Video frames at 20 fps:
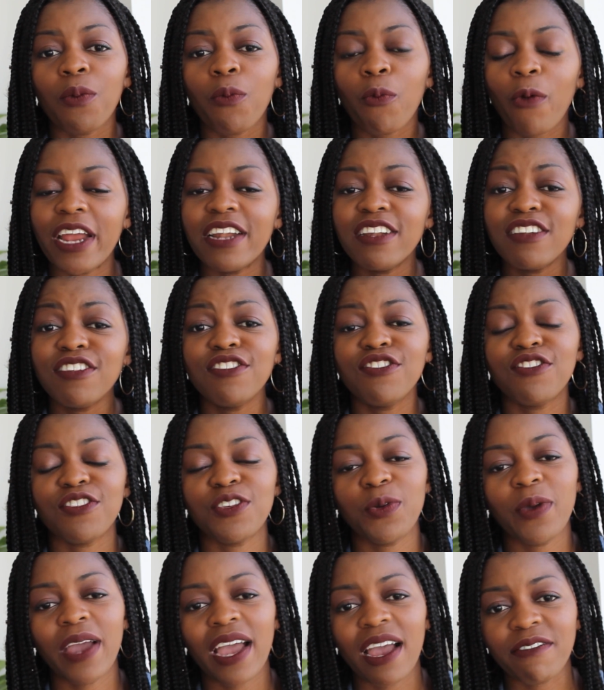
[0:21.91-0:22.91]
When
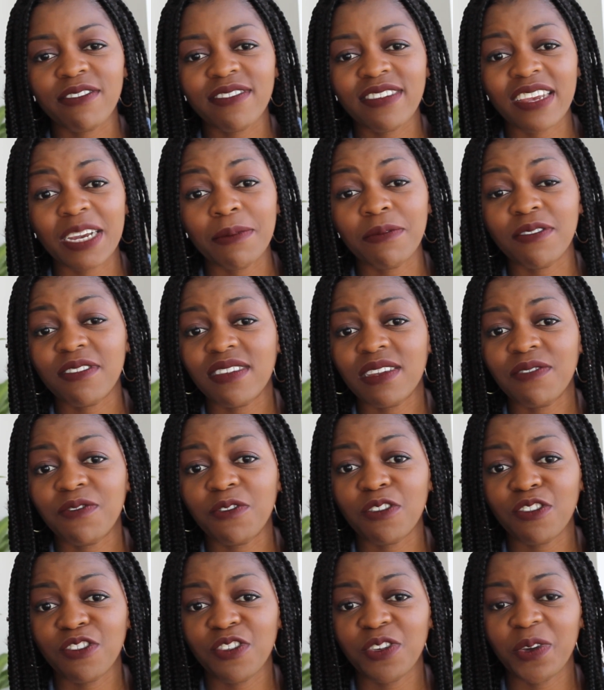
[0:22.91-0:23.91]
do you have time to
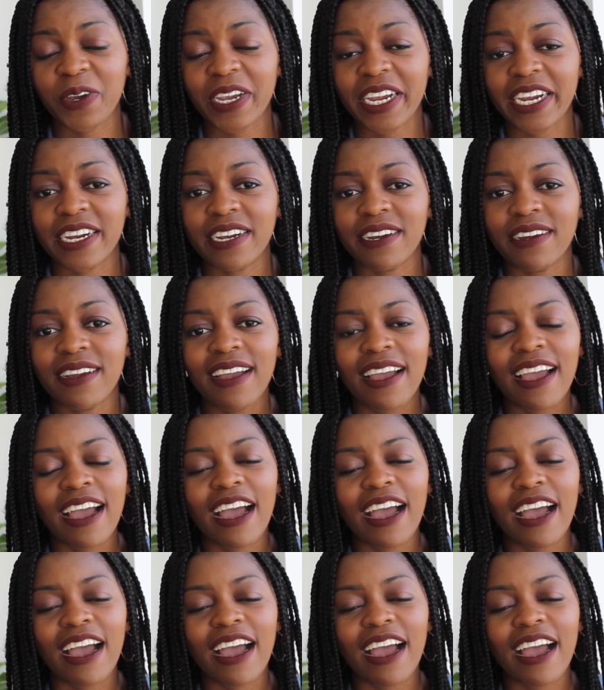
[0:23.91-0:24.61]
devote to your hair?